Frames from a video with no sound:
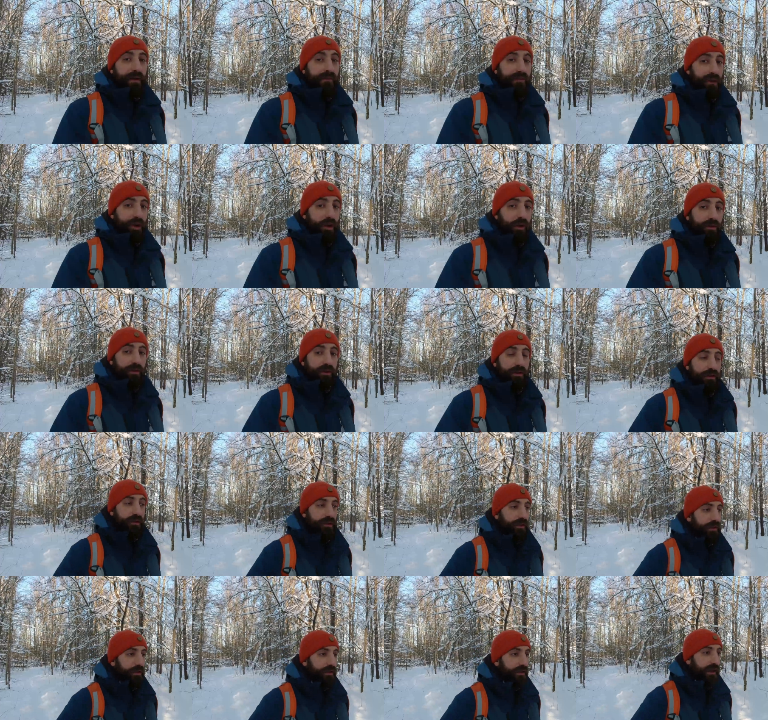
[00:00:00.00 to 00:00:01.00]
we have the
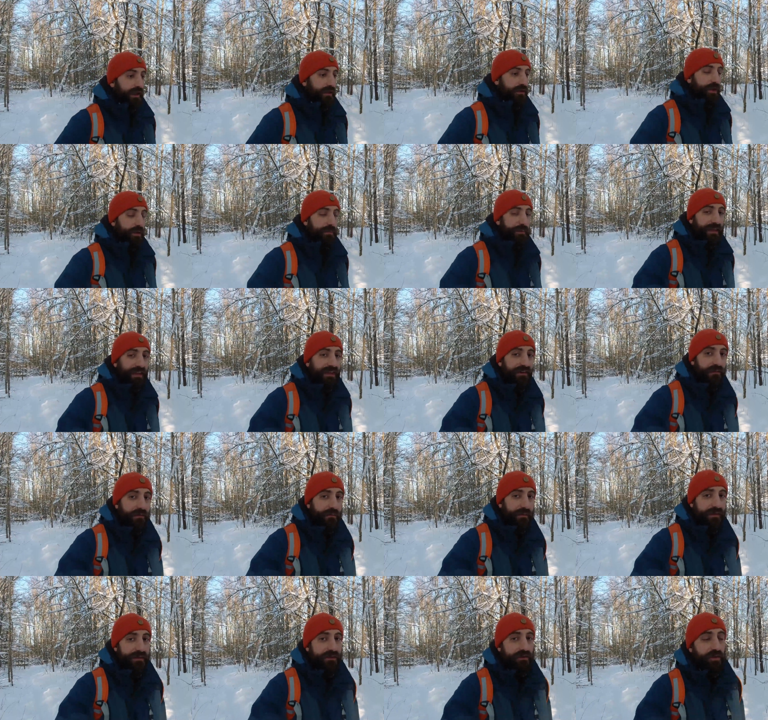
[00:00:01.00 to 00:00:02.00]
audio, and you have been
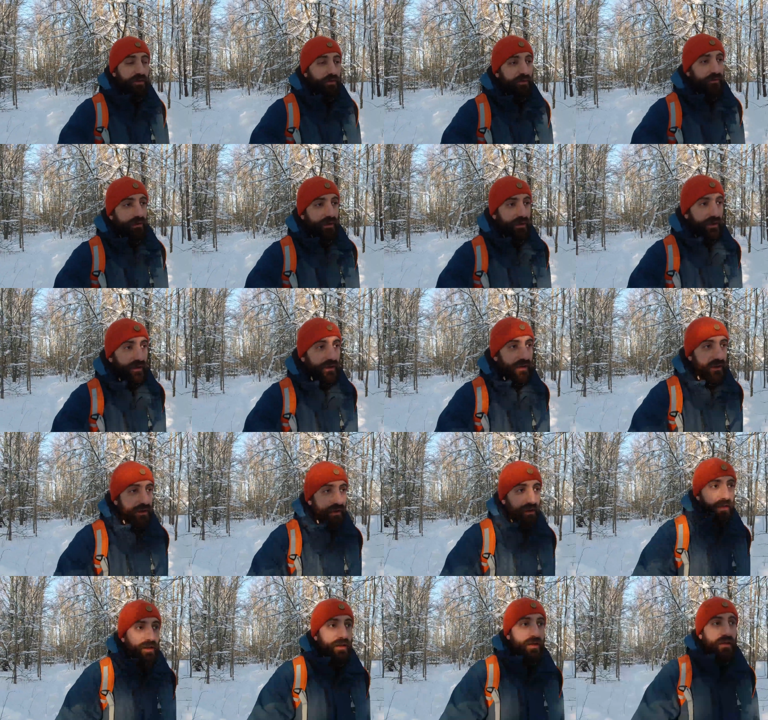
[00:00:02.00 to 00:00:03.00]
hearing me so far
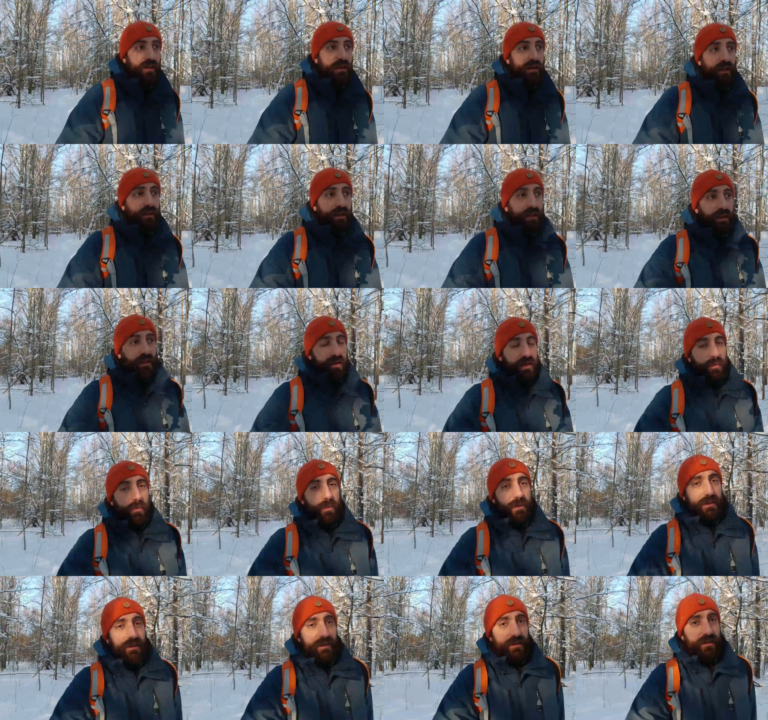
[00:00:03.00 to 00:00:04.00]

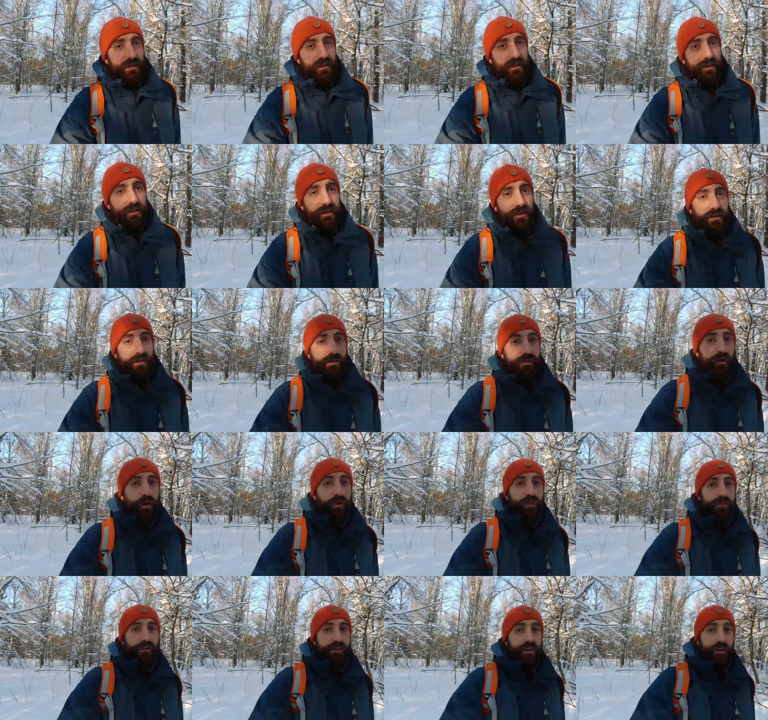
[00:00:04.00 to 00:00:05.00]
with the
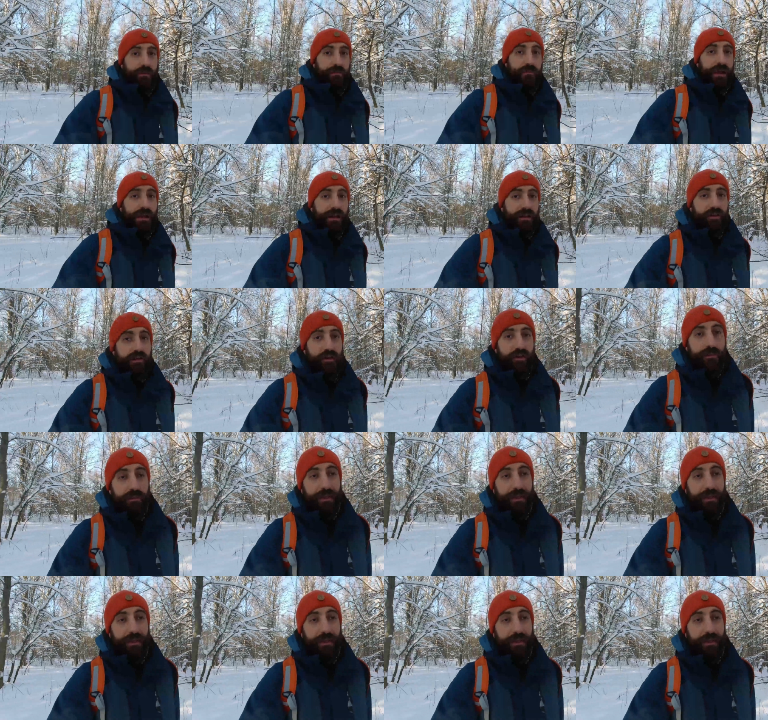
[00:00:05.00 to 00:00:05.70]
Rode Video Micro